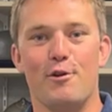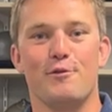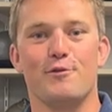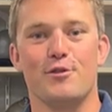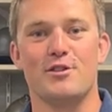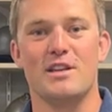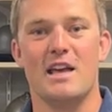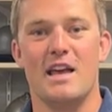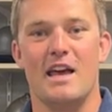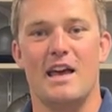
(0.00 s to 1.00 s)
of course,
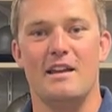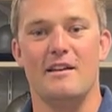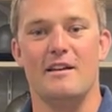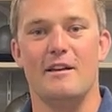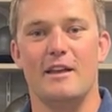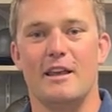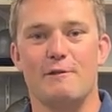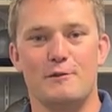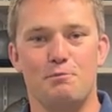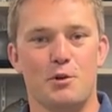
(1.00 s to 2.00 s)
and it
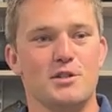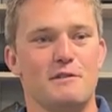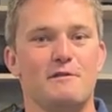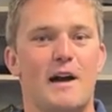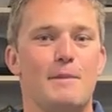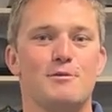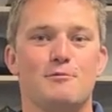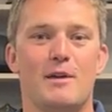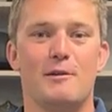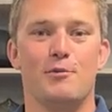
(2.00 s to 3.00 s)
gives positive vibes to
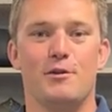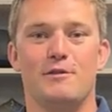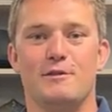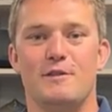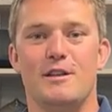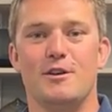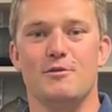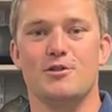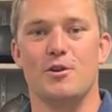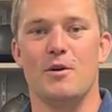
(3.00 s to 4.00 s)
make more of these
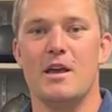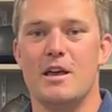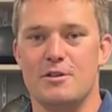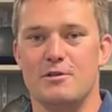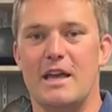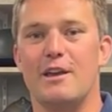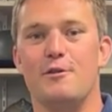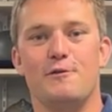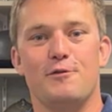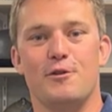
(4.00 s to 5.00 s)
videos. So thank
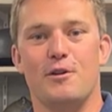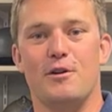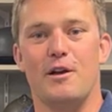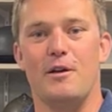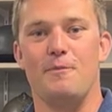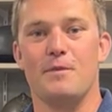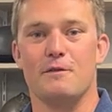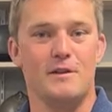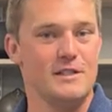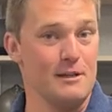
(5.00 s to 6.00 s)
you for
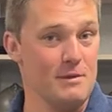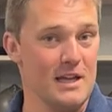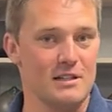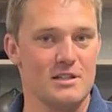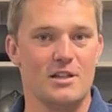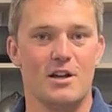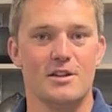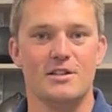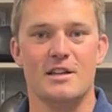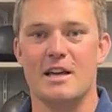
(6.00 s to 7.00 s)
visiting me at the
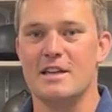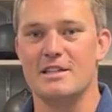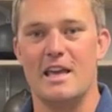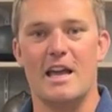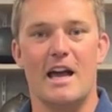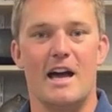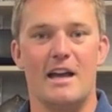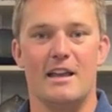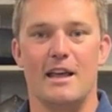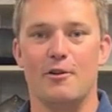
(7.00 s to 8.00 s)
stalls, saying hi
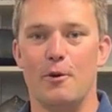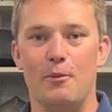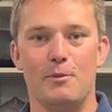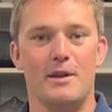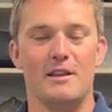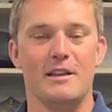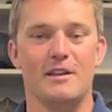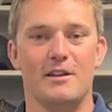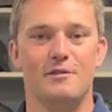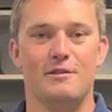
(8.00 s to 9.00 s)
and complimenting
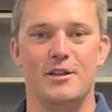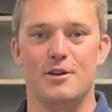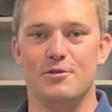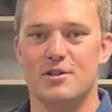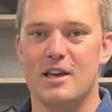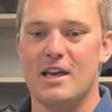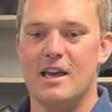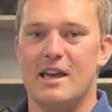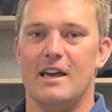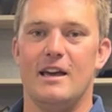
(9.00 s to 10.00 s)
the videos,
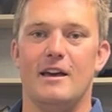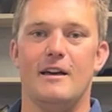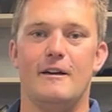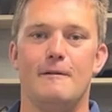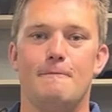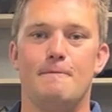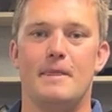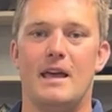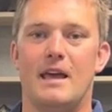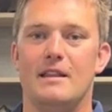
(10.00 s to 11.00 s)

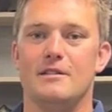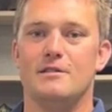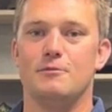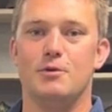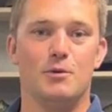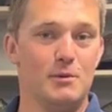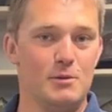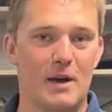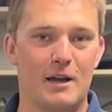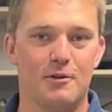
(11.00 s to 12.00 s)
and we will be
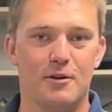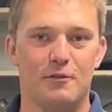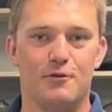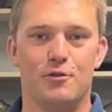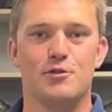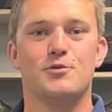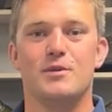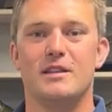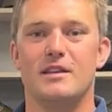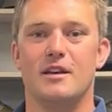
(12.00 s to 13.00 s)
back, of course,
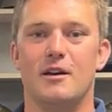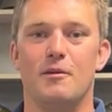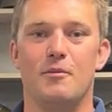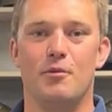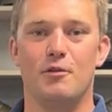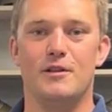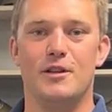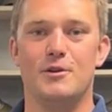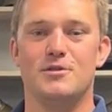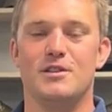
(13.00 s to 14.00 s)
with more
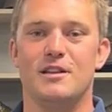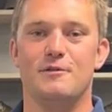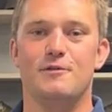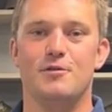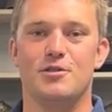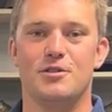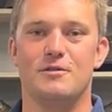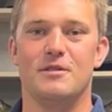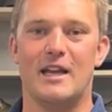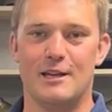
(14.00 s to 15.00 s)
videos in the future.
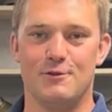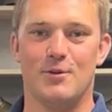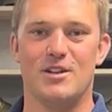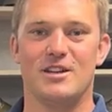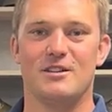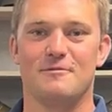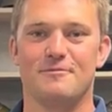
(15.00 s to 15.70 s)
Thanks for watching.